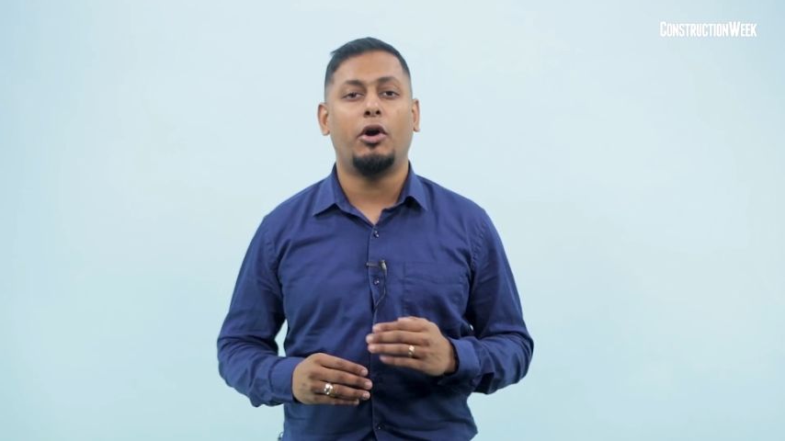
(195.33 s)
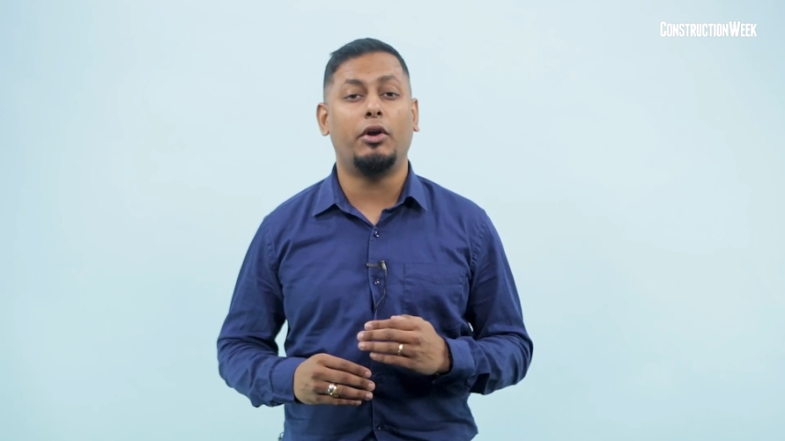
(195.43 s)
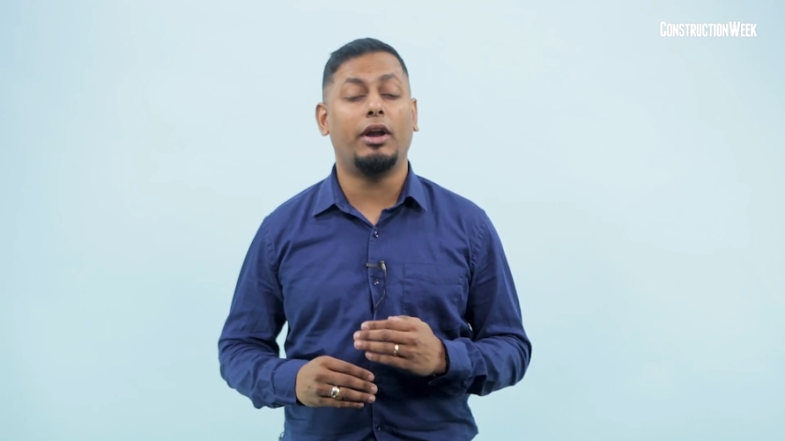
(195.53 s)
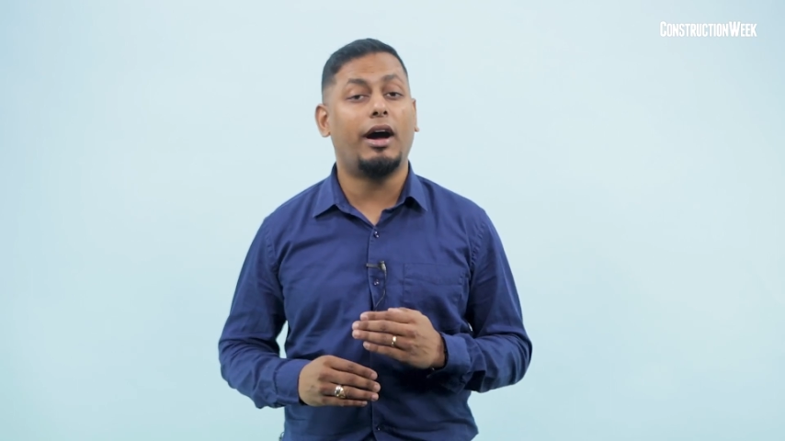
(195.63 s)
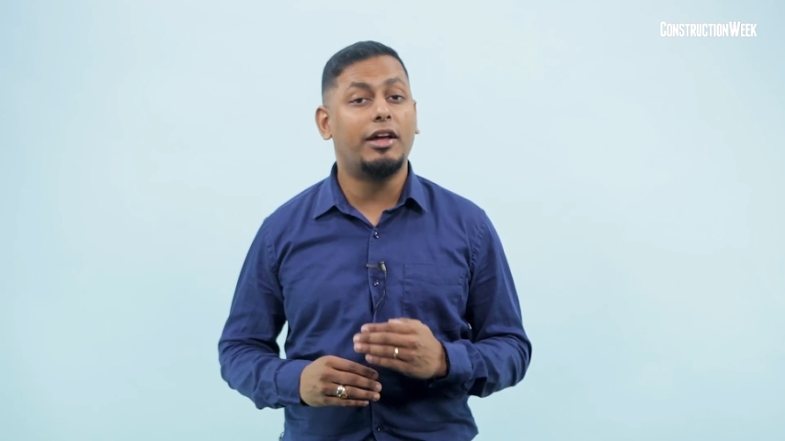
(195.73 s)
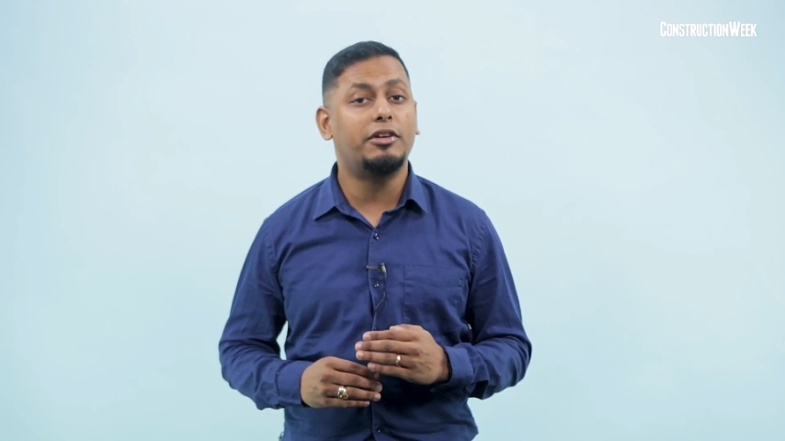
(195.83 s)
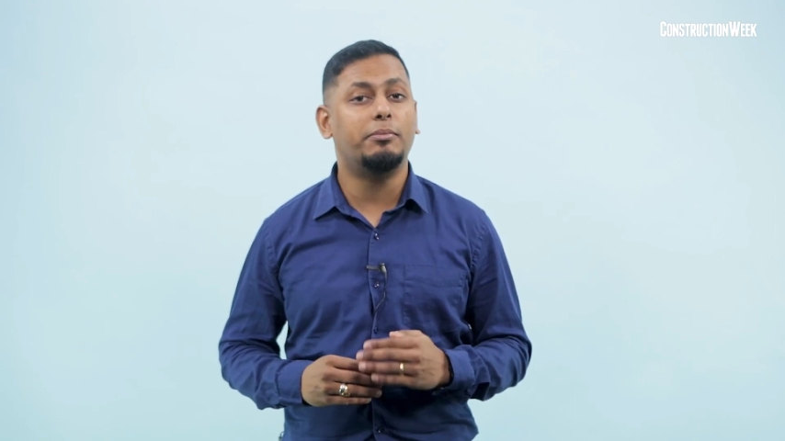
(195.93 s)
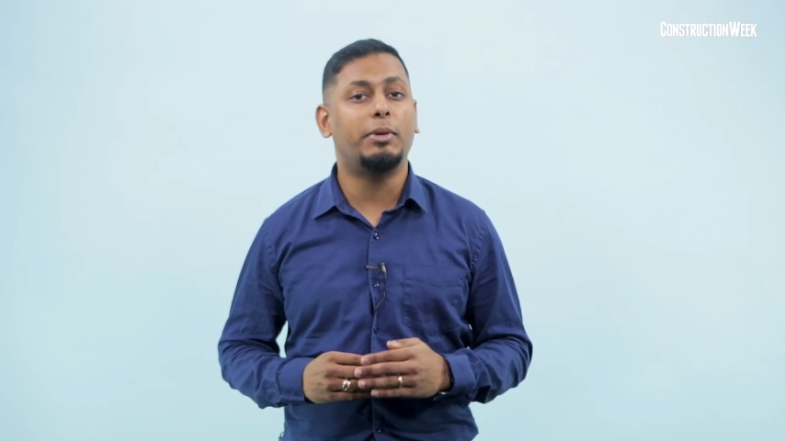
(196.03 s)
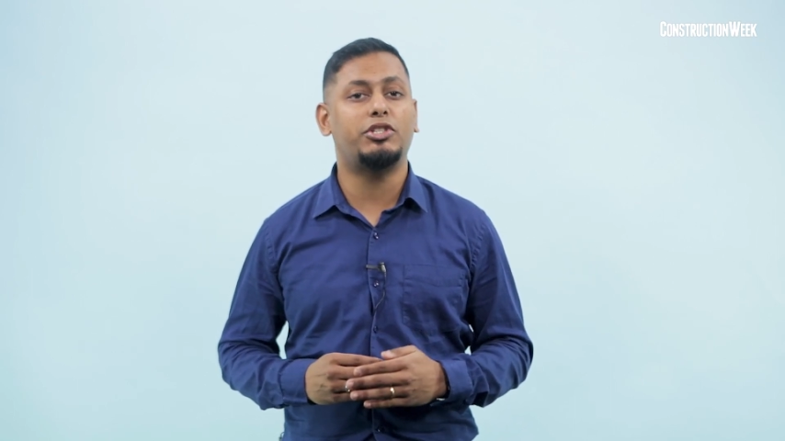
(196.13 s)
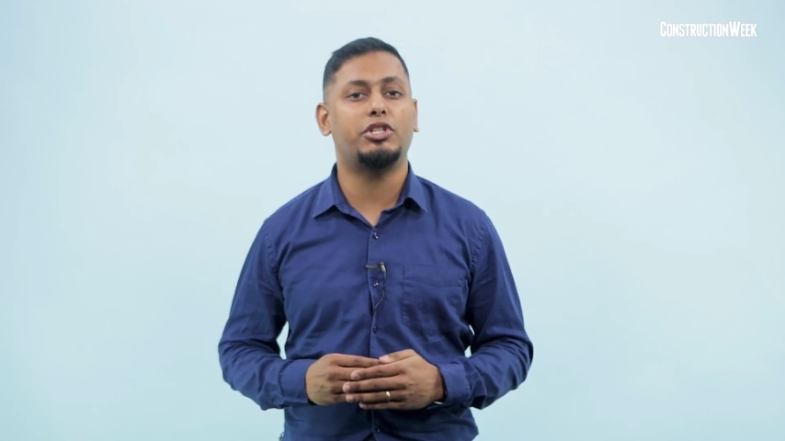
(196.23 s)
on other
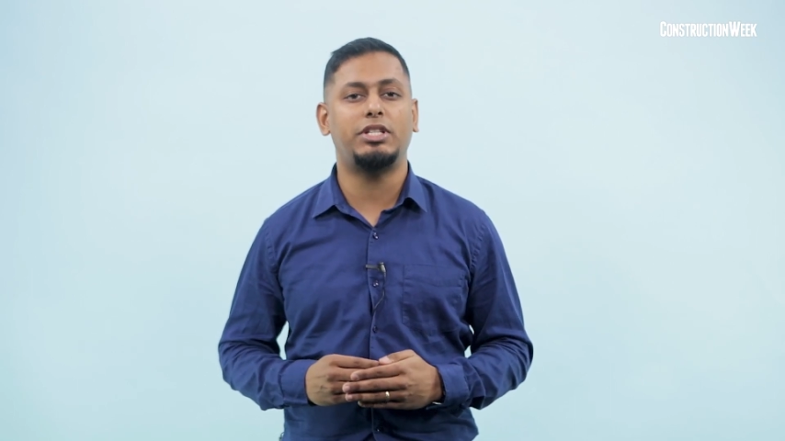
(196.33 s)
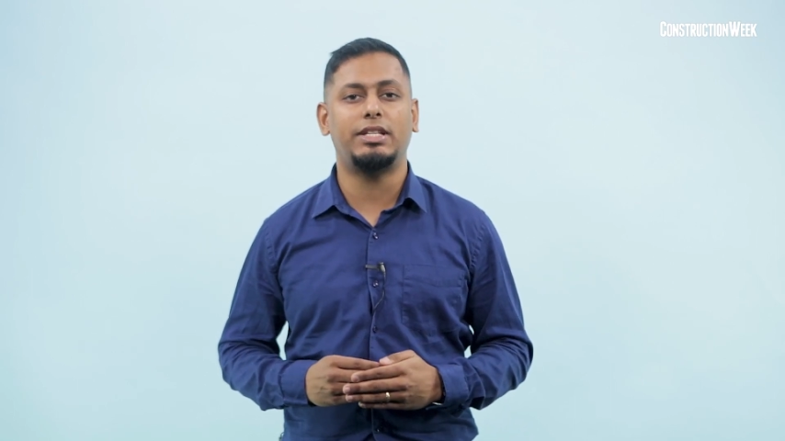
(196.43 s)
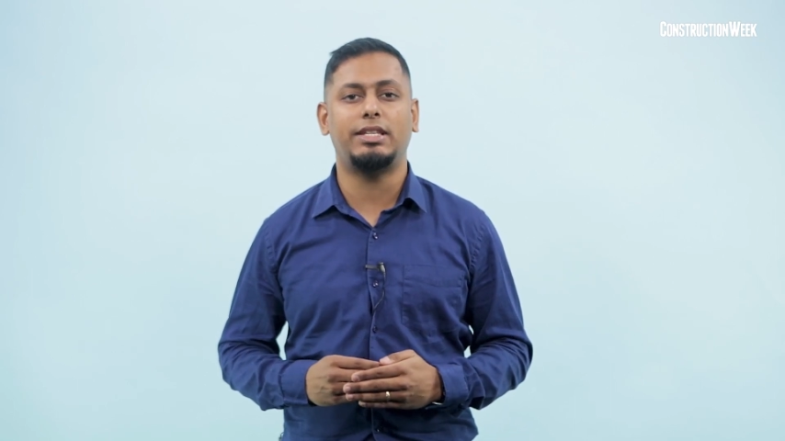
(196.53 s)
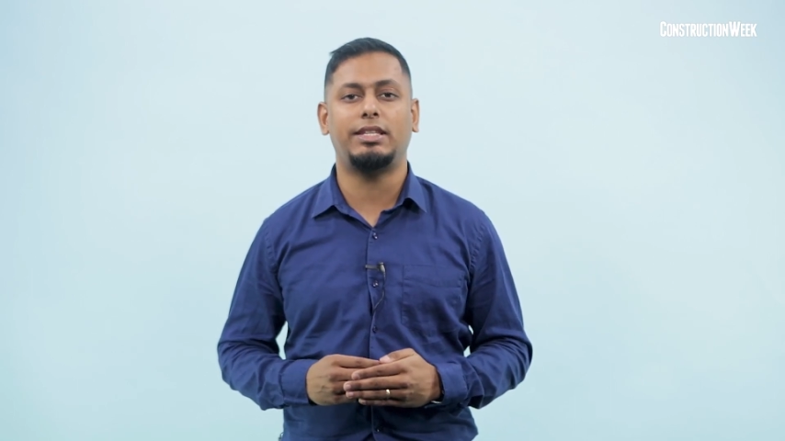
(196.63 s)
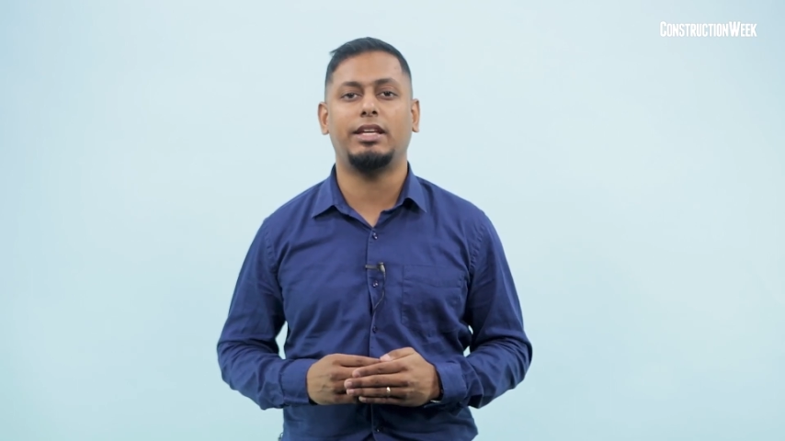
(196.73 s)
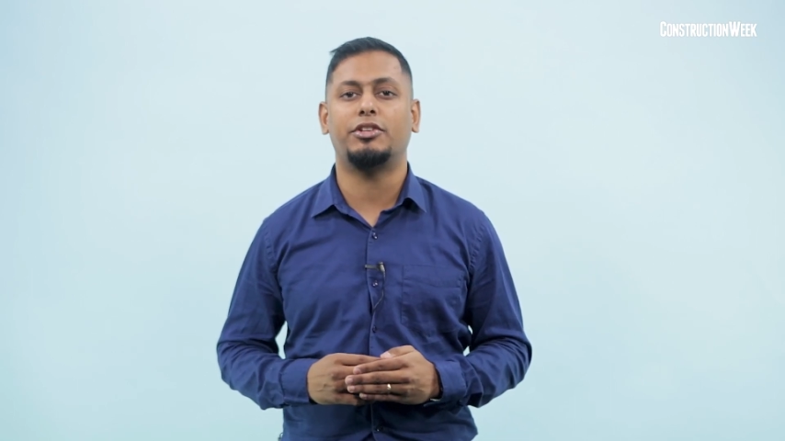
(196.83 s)
major GCC